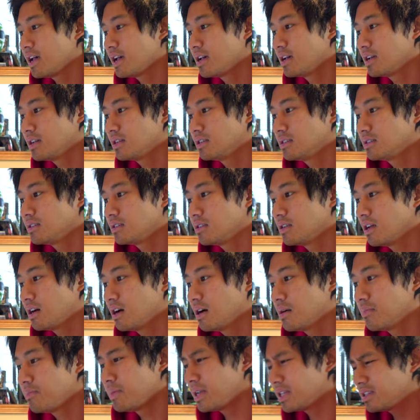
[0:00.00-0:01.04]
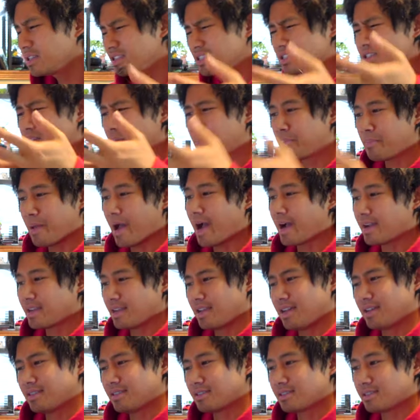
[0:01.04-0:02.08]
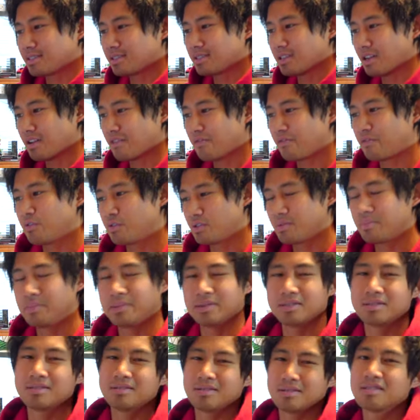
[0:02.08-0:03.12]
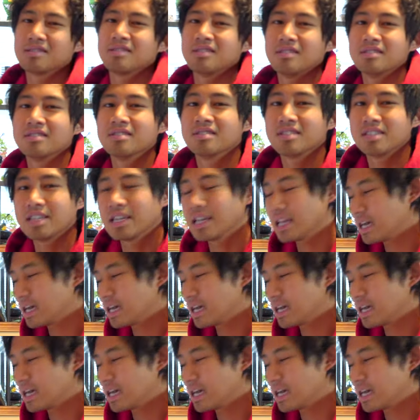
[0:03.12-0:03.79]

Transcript: and uh, mainly just the back end stuff for the businesses, you